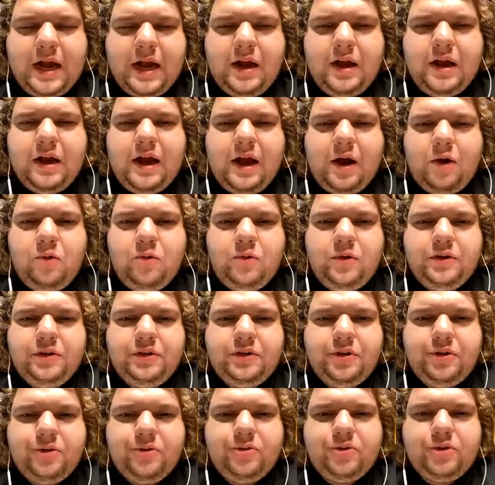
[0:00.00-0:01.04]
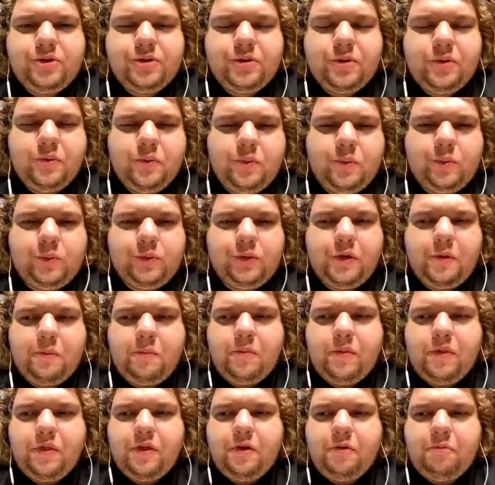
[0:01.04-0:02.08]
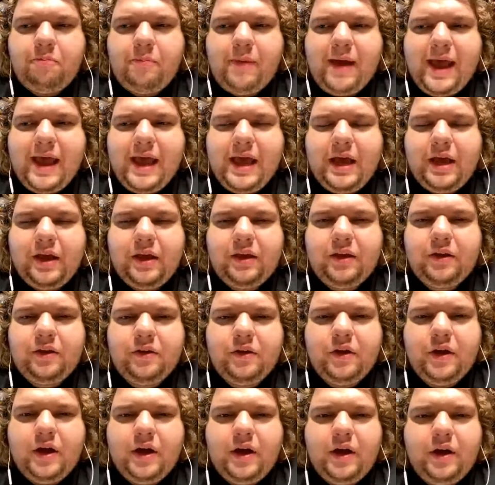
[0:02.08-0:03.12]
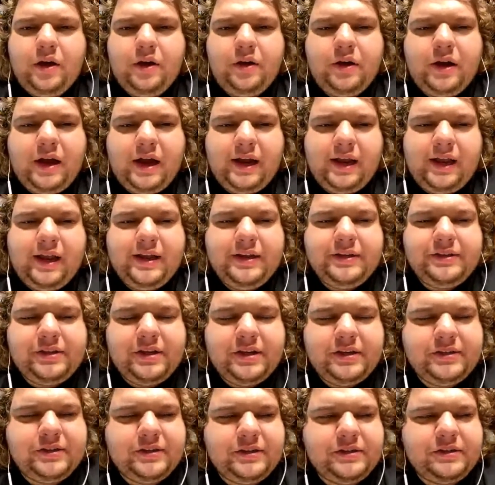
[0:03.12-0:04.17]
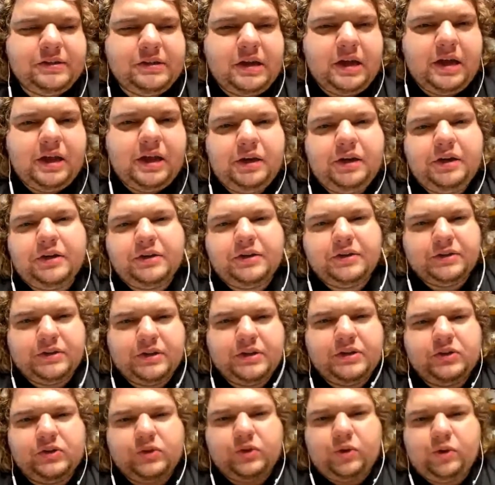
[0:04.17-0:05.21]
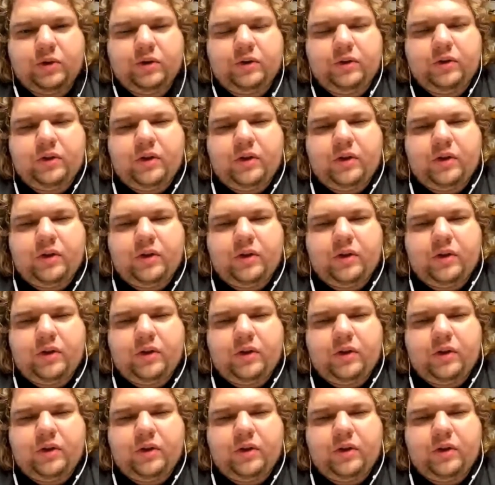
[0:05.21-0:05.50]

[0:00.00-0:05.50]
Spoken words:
I would too. The MAC, I guess, has decided because they started